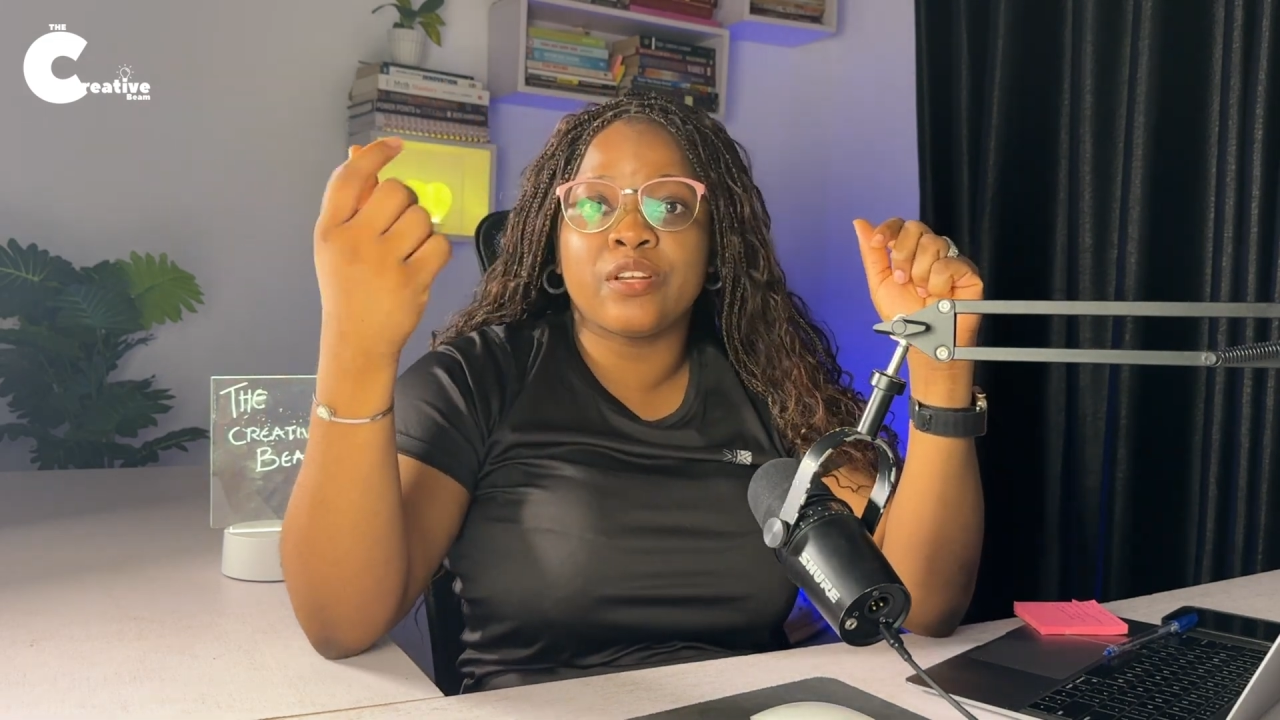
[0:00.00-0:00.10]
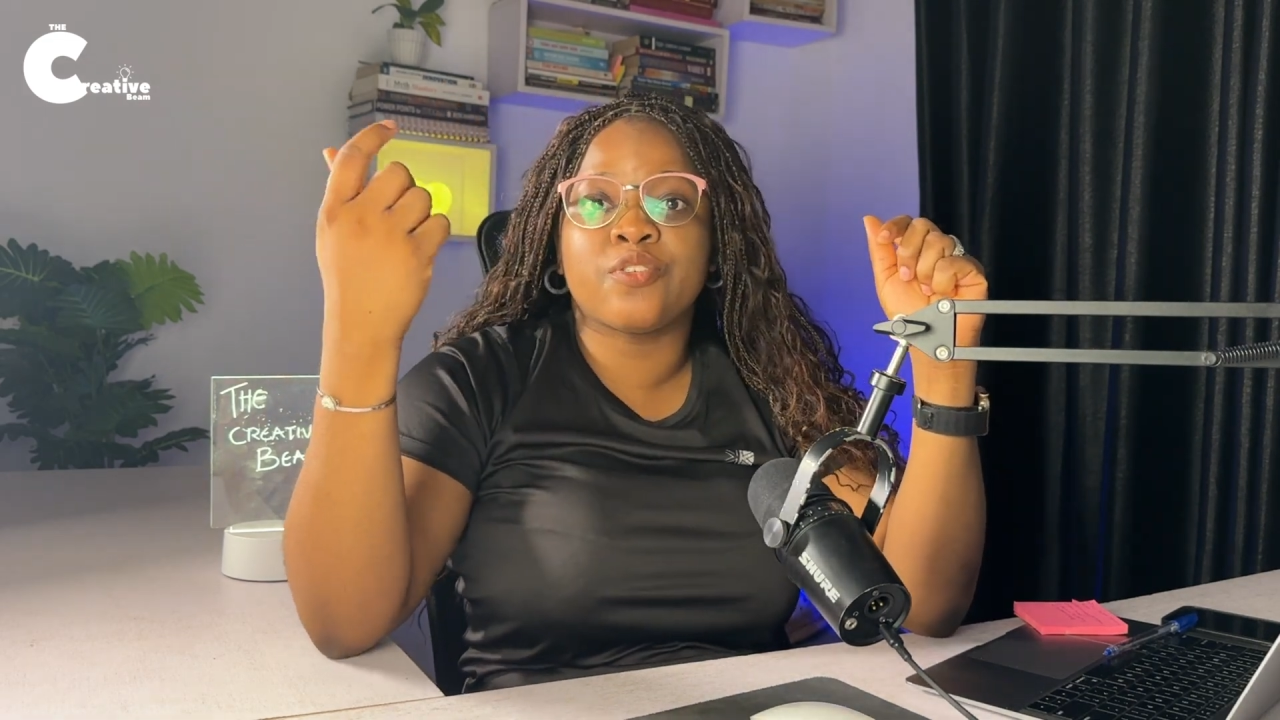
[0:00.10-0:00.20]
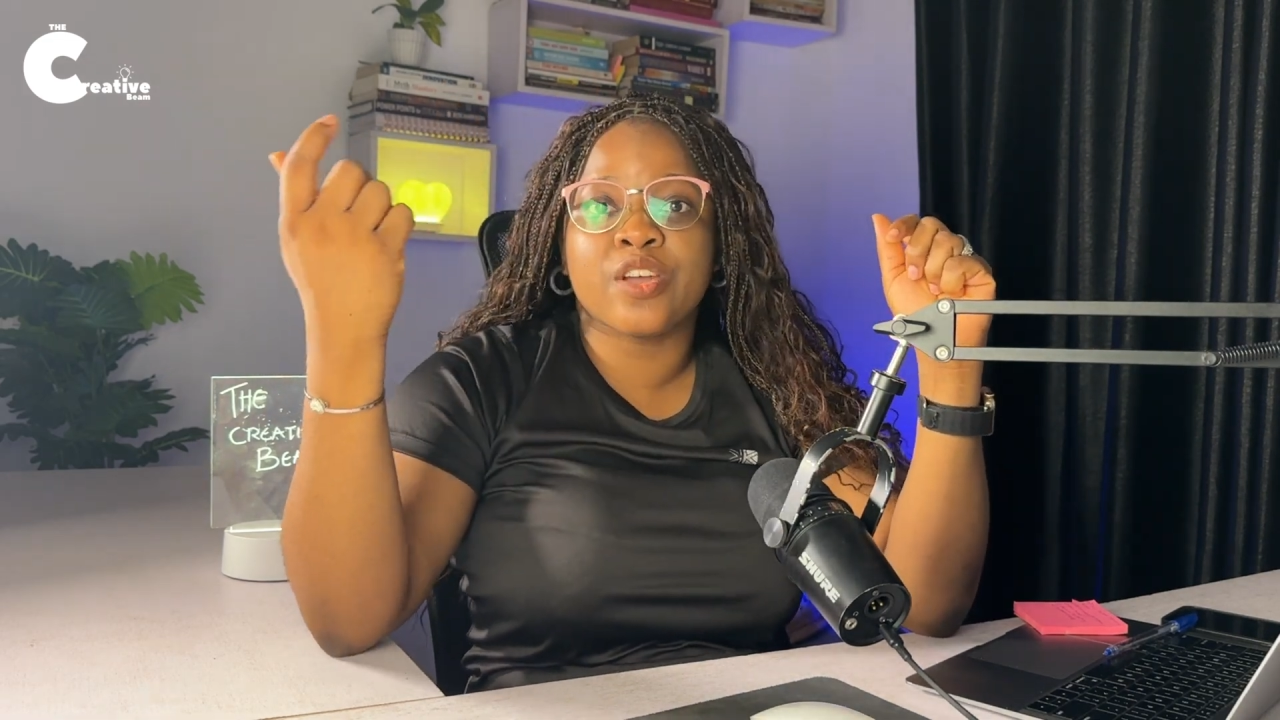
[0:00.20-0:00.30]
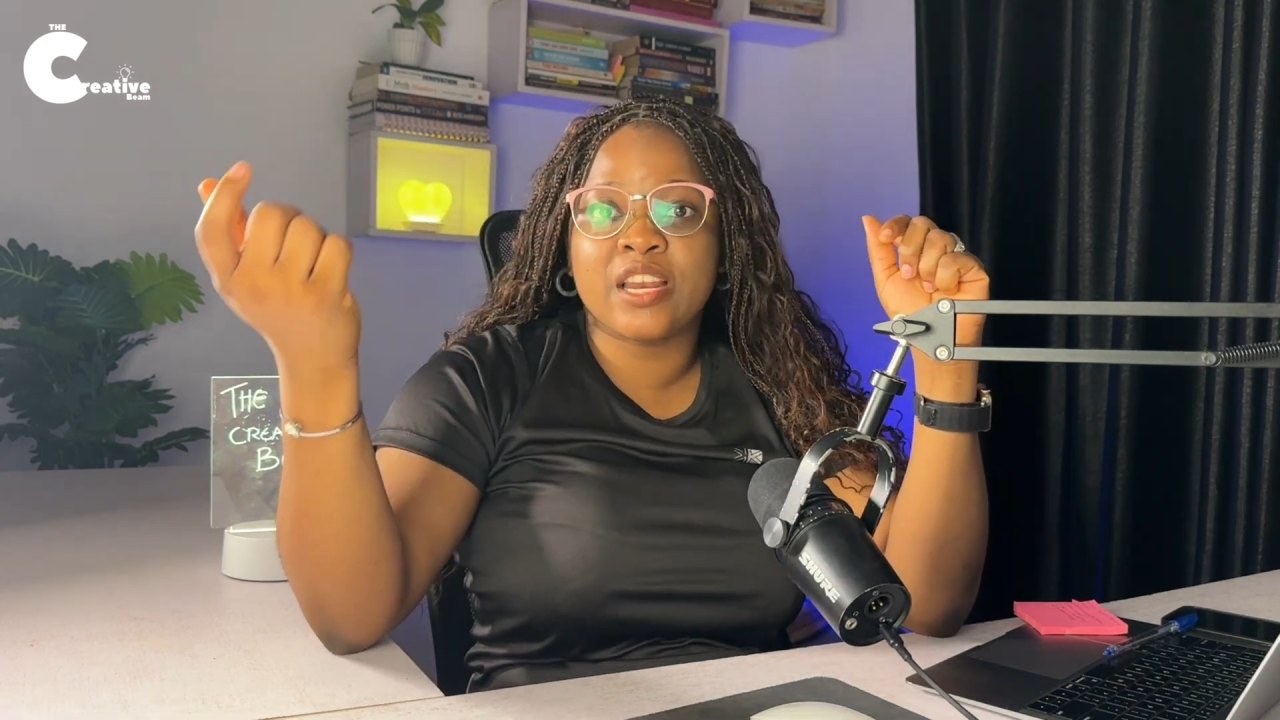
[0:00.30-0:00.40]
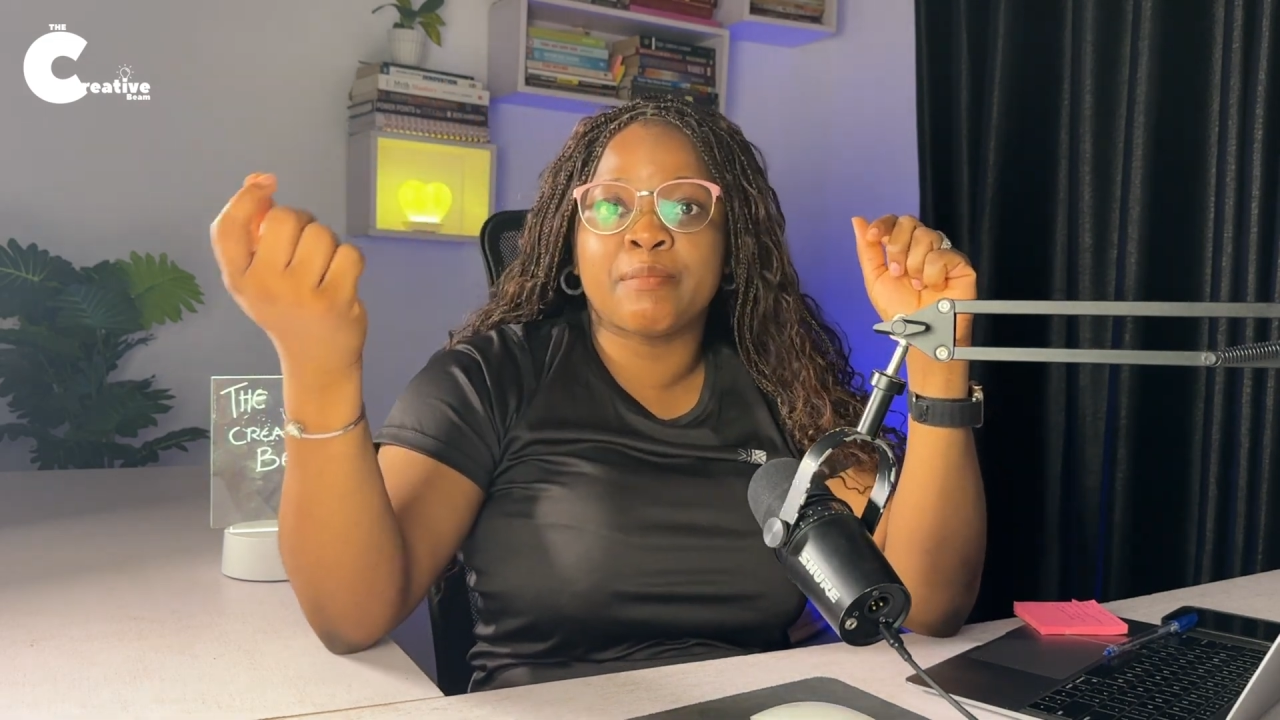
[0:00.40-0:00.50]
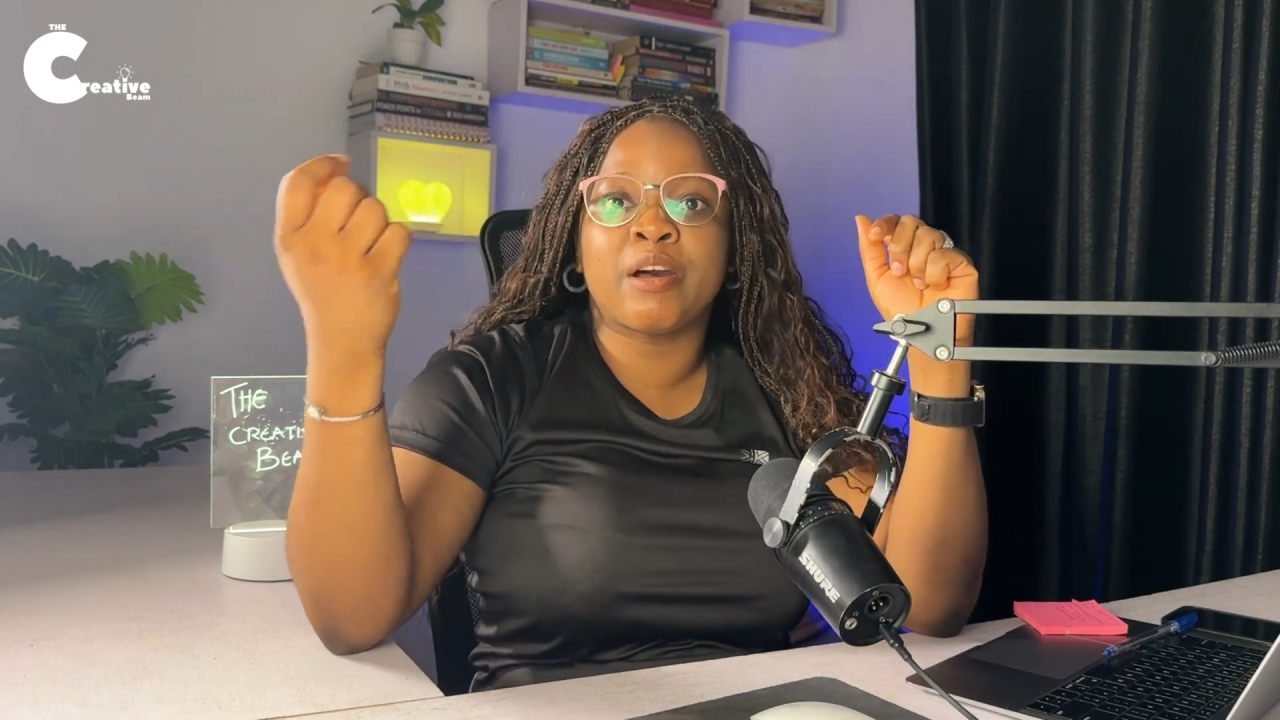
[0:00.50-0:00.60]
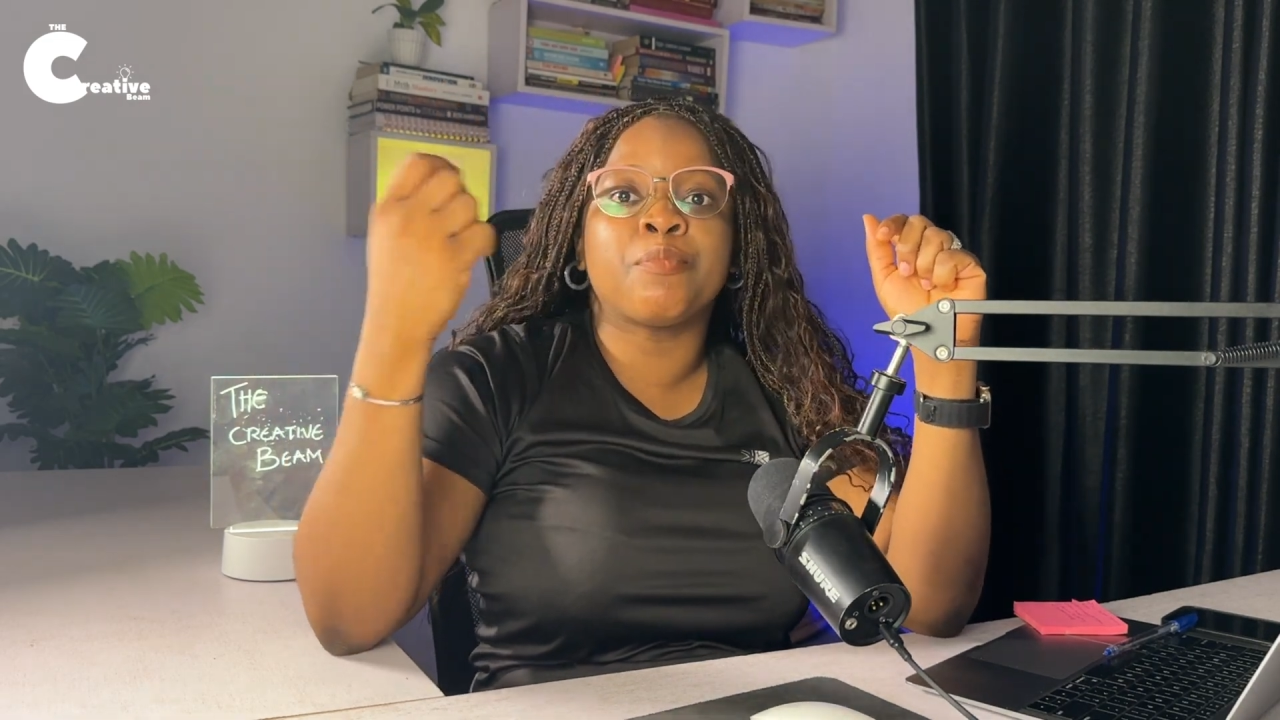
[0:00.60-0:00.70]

they're talking about,